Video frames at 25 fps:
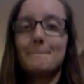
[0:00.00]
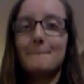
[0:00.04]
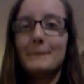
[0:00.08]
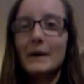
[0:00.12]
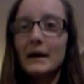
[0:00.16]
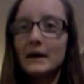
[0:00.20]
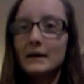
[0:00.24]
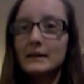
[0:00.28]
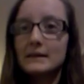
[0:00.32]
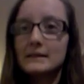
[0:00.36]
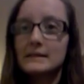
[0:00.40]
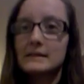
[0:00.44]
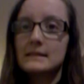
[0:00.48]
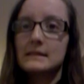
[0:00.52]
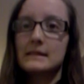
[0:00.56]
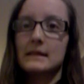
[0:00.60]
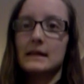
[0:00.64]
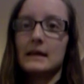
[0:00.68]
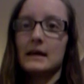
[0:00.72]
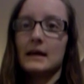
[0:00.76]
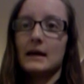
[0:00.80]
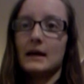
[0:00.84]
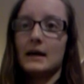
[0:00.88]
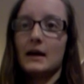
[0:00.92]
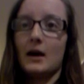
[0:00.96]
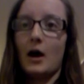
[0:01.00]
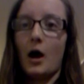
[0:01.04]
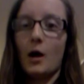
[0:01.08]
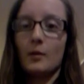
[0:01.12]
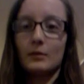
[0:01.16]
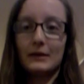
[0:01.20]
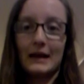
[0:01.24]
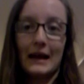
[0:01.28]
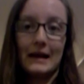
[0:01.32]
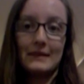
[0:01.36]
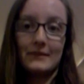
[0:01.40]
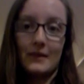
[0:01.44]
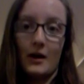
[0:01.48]
but
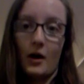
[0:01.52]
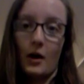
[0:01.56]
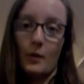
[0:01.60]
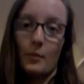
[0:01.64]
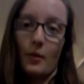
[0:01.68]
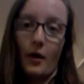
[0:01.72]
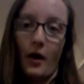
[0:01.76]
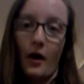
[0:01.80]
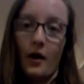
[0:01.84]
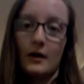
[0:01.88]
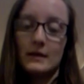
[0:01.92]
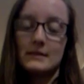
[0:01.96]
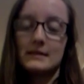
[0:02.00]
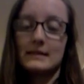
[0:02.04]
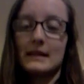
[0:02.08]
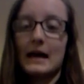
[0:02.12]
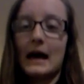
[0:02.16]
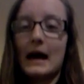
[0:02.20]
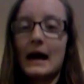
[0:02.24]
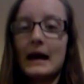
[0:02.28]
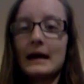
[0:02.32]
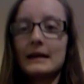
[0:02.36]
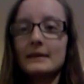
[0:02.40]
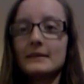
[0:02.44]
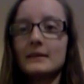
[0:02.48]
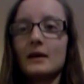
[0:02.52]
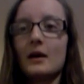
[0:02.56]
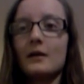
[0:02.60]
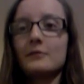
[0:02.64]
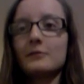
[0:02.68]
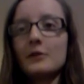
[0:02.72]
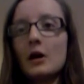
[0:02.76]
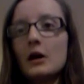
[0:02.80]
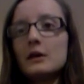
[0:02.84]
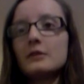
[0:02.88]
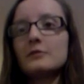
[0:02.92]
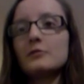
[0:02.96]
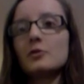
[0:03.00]
I'm glad that I passed, and
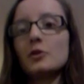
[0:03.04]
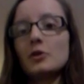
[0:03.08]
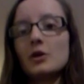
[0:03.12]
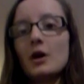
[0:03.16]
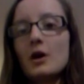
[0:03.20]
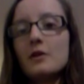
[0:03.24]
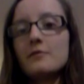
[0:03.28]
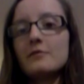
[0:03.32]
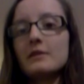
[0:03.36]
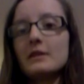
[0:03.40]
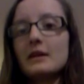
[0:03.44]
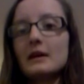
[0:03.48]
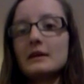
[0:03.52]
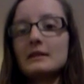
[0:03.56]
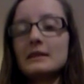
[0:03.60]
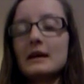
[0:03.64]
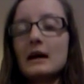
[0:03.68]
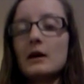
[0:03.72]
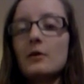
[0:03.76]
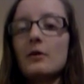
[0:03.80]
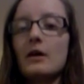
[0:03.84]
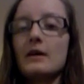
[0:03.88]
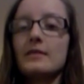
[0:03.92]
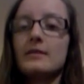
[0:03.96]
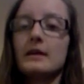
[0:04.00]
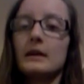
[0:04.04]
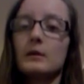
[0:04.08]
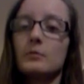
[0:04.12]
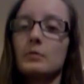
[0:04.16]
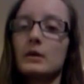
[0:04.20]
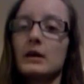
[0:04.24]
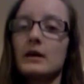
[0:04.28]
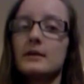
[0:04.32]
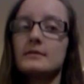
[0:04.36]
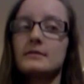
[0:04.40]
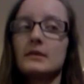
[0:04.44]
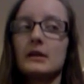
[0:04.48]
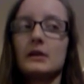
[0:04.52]
I've kind of got over that now. I think
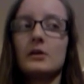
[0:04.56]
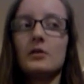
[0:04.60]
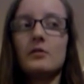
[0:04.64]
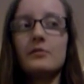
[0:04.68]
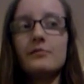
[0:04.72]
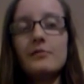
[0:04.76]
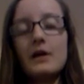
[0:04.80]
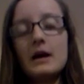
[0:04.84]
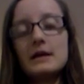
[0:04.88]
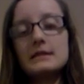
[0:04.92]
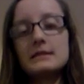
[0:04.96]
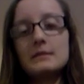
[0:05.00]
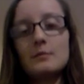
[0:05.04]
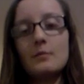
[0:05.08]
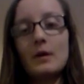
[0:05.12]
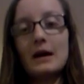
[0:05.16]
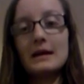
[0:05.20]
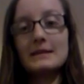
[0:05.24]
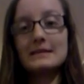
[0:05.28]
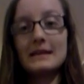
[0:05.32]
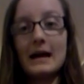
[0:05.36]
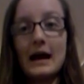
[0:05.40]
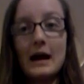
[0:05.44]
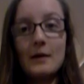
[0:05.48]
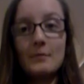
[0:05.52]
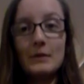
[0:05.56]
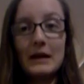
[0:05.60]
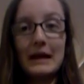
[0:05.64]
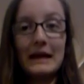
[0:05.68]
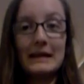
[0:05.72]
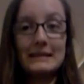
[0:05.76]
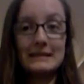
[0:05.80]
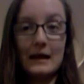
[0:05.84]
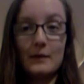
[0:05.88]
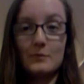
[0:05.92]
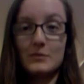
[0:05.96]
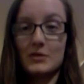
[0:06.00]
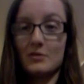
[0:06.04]
because I got first in my exam, and
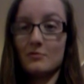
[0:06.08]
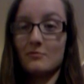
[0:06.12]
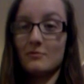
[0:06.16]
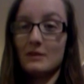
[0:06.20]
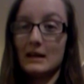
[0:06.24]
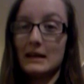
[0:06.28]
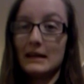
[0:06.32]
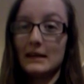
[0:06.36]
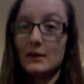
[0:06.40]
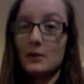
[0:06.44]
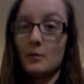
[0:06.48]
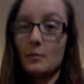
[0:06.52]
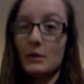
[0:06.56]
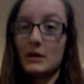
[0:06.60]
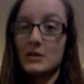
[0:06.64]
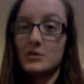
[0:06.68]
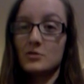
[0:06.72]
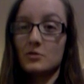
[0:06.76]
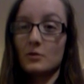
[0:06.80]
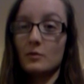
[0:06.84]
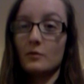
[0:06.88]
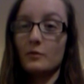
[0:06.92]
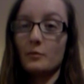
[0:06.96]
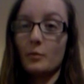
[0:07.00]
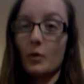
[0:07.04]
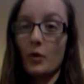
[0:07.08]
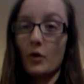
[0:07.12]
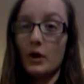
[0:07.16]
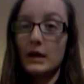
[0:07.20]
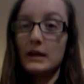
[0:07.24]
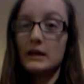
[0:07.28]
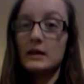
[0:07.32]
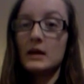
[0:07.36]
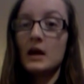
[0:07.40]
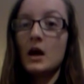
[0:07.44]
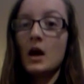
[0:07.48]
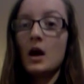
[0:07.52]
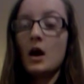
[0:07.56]
exams are really not my strong
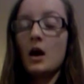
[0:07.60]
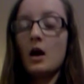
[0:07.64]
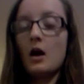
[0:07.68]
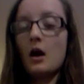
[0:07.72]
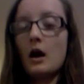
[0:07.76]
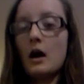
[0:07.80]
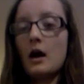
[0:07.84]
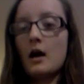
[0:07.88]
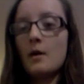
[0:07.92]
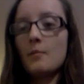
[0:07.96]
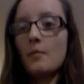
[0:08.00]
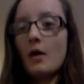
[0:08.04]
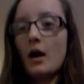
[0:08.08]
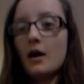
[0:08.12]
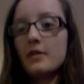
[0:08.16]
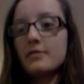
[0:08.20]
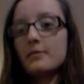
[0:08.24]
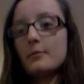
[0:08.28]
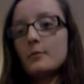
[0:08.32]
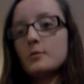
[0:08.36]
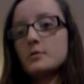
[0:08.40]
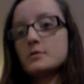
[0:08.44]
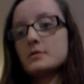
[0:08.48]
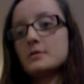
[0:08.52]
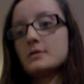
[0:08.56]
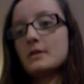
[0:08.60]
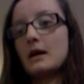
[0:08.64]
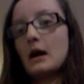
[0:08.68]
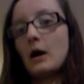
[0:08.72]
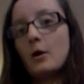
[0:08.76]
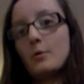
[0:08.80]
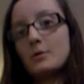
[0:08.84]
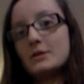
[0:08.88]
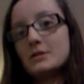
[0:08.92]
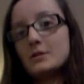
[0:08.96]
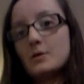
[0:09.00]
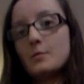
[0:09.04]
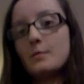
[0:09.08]
point, I thought that
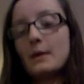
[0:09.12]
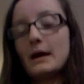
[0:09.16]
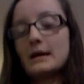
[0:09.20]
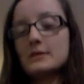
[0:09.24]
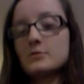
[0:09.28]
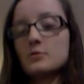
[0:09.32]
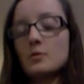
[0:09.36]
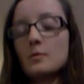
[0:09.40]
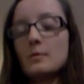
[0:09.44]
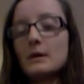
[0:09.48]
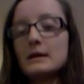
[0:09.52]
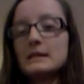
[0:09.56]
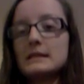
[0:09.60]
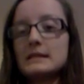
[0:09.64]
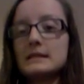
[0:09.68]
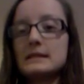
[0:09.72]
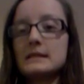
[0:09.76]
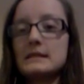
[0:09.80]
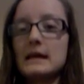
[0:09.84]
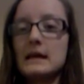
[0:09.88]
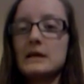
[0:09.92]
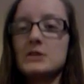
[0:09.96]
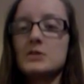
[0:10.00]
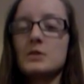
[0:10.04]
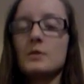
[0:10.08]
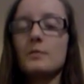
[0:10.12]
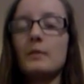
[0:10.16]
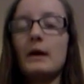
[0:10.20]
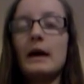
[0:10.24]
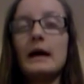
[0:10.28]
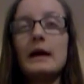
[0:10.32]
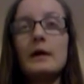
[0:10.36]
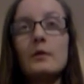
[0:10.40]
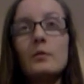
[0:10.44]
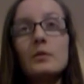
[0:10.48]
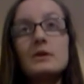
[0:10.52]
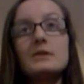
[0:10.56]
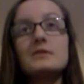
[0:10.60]
I would do better on my dissertation,
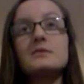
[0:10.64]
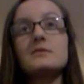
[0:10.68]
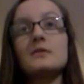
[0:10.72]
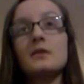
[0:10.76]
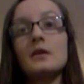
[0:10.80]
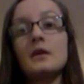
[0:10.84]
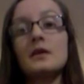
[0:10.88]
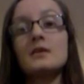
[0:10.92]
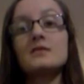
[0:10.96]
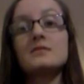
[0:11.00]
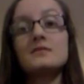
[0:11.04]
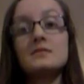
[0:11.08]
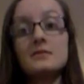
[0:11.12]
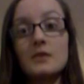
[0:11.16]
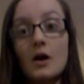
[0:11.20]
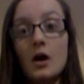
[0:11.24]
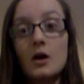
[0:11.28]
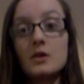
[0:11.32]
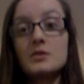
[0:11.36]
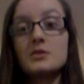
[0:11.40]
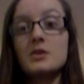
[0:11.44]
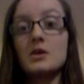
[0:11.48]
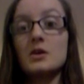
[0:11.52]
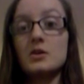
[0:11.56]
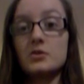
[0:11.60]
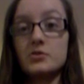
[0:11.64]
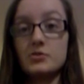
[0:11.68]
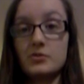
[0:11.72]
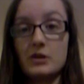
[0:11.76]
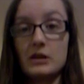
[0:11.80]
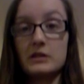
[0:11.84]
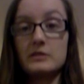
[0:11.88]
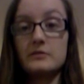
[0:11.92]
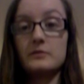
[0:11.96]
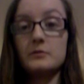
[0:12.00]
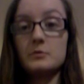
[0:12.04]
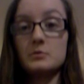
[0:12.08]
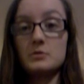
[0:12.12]
but it was such a
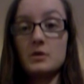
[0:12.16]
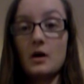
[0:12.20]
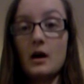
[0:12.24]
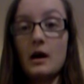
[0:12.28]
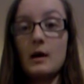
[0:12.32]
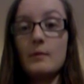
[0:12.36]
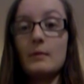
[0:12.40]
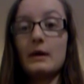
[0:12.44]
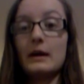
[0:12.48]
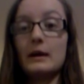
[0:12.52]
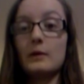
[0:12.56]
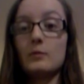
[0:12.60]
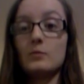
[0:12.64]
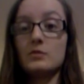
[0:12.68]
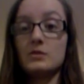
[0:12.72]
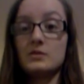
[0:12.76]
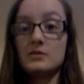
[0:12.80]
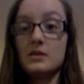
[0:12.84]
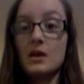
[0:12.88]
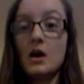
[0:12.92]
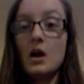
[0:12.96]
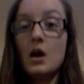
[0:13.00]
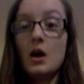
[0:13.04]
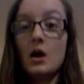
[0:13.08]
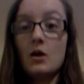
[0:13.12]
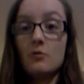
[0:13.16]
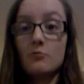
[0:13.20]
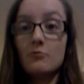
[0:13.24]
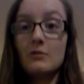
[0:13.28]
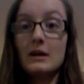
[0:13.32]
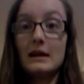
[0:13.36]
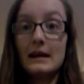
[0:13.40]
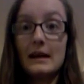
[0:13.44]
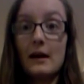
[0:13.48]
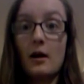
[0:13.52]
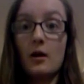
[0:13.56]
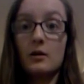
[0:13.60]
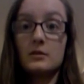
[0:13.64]
stressful time, and it was
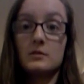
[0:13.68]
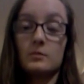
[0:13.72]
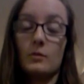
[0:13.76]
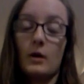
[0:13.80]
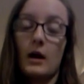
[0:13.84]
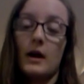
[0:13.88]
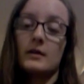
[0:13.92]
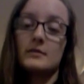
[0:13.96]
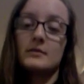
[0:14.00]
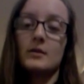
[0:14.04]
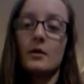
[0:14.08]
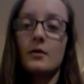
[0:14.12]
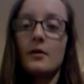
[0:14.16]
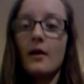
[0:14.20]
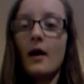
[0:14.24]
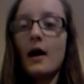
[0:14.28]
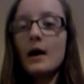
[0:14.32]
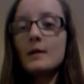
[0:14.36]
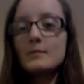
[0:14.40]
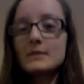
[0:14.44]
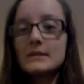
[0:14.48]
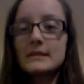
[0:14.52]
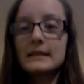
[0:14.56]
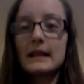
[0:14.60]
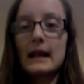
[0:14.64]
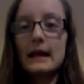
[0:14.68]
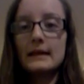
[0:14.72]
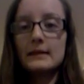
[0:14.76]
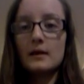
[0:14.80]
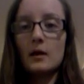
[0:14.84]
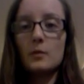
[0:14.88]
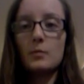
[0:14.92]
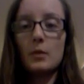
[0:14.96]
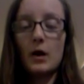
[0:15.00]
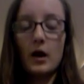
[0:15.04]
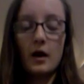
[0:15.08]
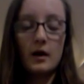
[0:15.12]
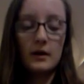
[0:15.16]
really hard work. So I'm just glad
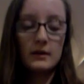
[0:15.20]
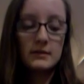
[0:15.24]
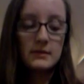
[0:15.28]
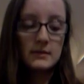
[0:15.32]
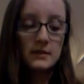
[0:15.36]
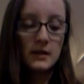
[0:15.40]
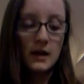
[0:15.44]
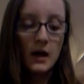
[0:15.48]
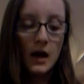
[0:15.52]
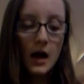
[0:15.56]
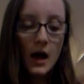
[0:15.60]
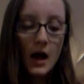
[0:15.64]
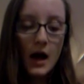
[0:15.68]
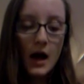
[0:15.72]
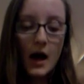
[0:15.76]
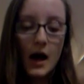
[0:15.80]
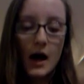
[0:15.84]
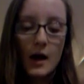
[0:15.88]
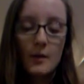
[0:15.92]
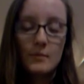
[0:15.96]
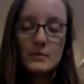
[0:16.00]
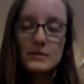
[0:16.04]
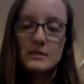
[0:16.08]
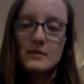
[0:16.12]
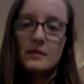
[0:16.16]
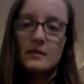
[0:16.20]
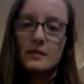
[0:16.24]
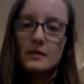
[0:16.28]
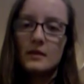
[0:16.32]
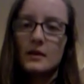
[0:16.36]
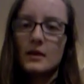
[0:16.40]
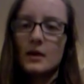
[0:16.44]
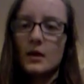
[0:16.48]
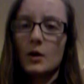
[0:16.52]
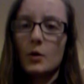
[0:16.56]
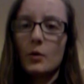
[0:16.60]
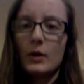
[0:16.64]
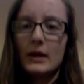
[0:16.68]
I passed. So
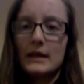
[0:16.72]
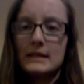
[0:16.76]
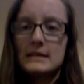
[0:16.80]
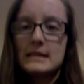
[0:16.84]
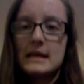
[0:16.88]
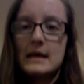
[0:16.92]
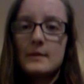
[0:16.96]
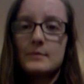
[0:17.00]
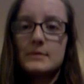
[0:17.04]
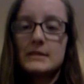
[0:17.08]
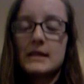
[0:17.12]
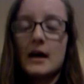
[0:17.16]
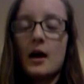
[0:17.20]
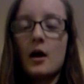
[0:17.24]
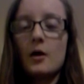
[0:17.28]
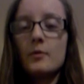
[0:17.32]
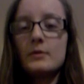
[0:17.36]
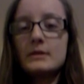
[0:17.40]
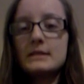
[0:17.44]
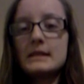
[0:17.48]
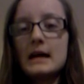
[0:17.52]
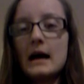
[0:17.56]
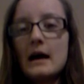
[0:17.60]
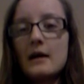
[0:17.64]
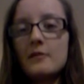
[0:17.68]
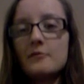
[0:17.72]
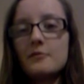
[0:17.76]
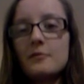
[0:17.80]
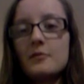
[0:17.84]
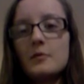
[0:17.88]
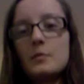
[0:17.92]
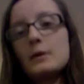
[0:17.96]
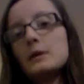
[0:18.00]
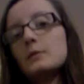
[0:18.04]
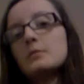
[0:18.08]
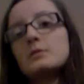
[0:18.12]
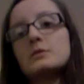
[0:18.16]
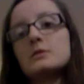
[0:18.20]
the quick tips that I would have
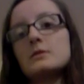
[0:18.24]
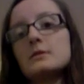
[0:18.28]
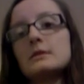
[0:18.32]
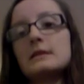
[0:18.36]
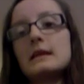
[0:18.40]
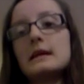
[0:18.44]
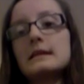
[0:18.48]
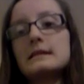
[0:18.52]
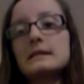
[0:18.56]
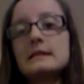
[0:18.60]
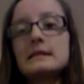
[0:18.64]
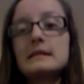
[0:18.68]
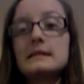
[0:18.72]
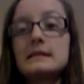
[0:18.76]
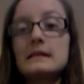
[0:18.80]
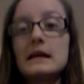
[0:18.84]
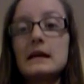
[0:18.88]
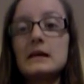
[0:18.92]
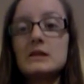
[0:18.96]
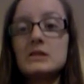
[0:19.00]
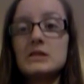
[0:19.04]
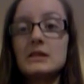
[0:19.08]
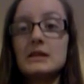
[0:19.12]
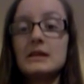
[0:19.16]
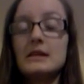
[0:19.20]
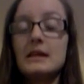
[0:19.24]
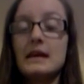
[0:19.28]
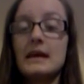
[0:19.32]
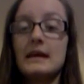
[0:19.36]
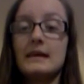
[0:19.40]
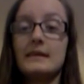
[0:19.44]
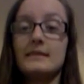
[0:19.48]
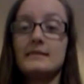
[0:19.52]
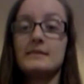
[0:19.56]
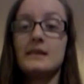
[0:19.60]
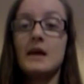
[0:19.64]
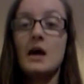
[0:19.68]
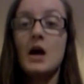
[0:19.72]
for people doing their dissertation
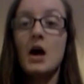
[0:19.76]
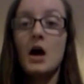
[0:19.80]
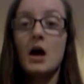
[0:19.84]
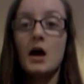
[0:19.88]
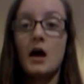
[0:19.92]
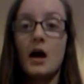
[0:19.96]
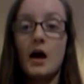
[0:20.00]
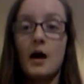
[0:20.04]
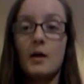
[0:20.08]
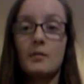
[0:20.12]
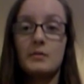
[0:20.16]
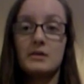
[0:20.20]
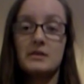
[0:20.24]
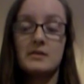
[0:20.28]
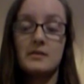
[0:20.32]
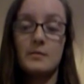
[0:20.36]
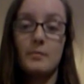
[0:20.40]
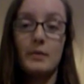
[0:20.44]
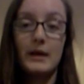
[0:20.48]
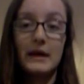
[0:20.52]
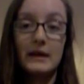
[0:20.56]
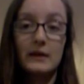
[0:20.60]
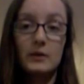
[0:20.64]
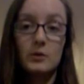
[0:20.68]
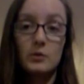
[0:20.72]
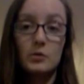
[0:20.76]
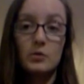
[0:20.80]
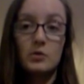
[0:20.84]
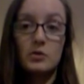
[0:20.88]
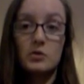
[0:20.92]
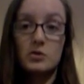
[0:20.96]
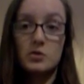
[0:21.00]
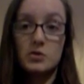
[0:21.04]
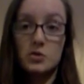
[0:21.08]
is to pick your